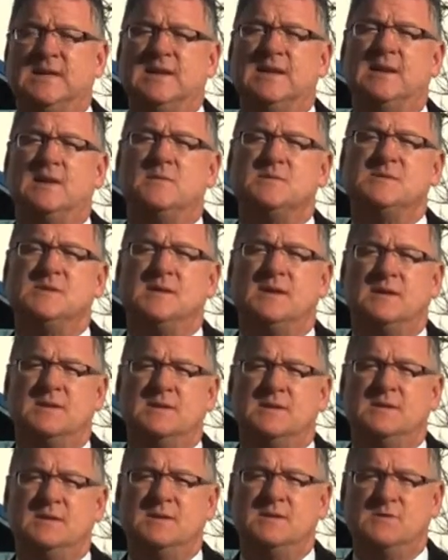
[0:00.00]
and I was
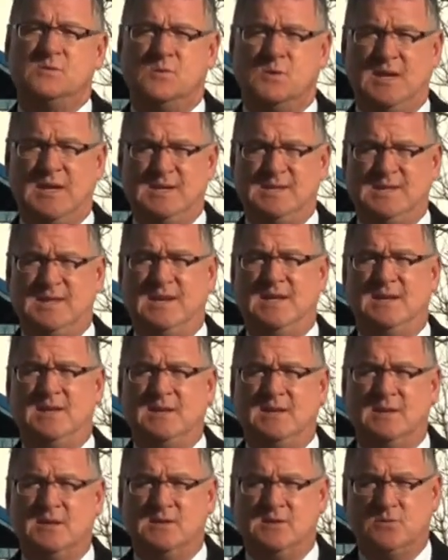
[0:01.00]
elected in
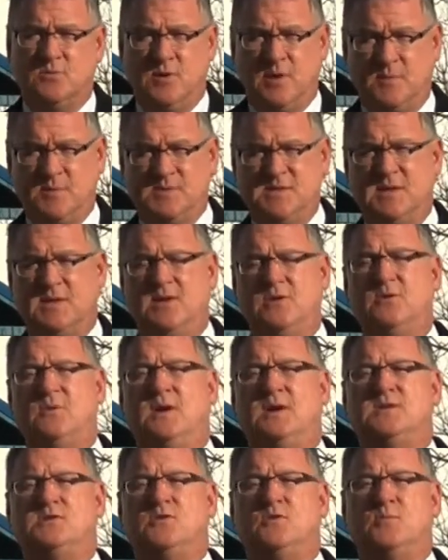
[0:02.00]
2010 to represent you
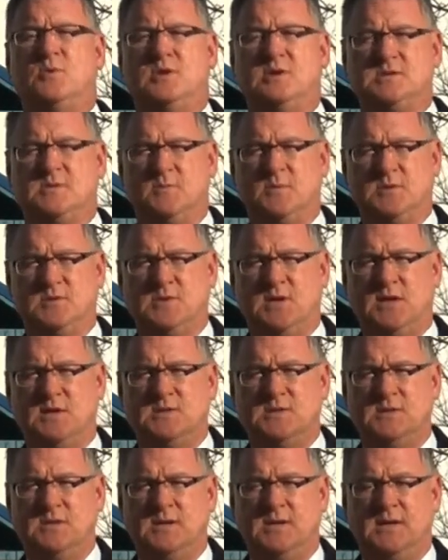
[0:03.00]
as your municipal
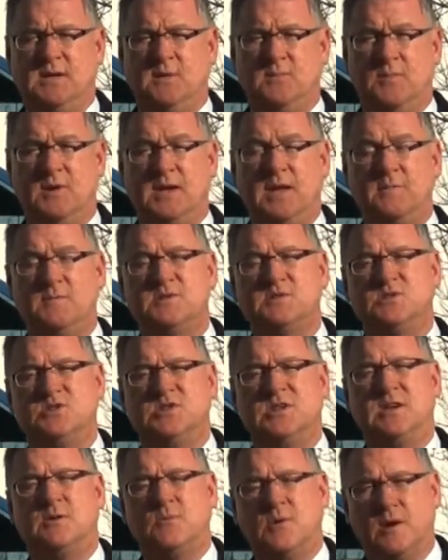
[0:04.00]
judge. My name is
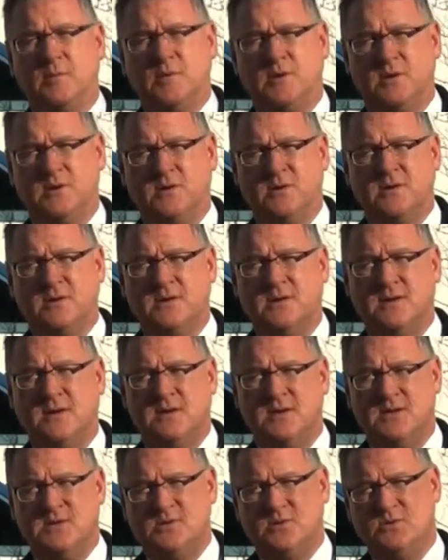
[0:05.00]
G. Robert Cook,
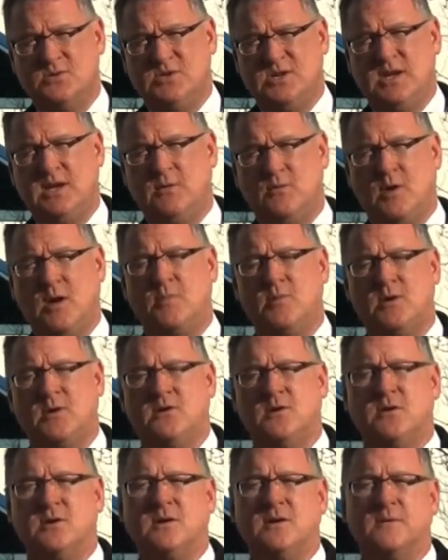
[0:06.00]
initial G. Robert
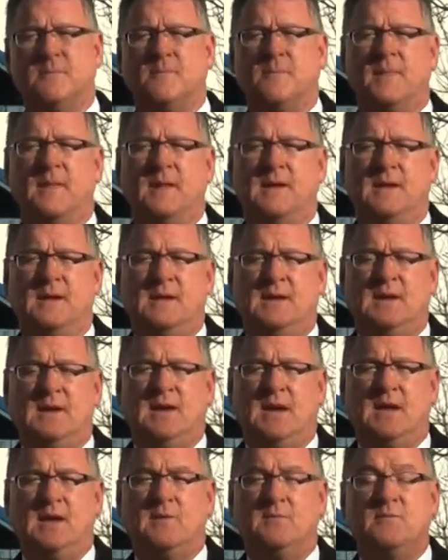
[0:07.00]
Cook,
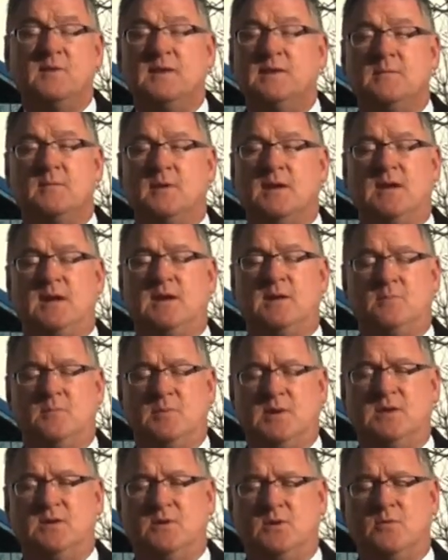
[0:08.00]
and I've again
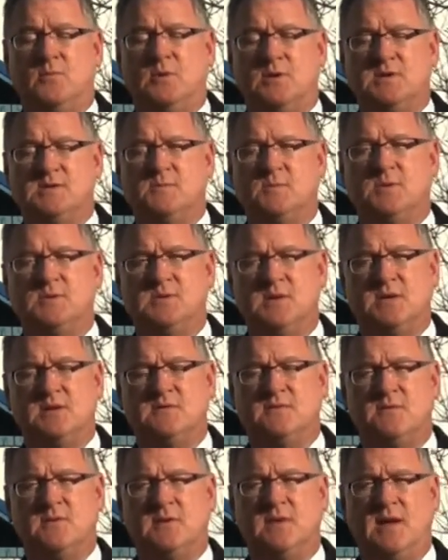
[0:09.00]
been your municipal
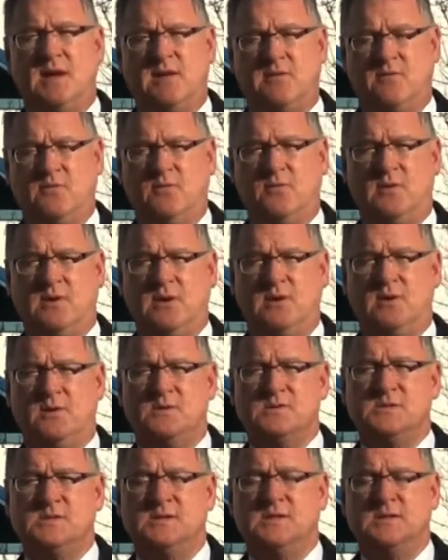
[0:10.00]
judge for the last 4
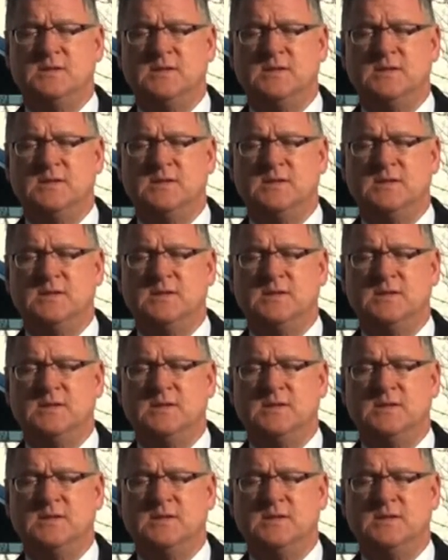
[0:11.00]
years.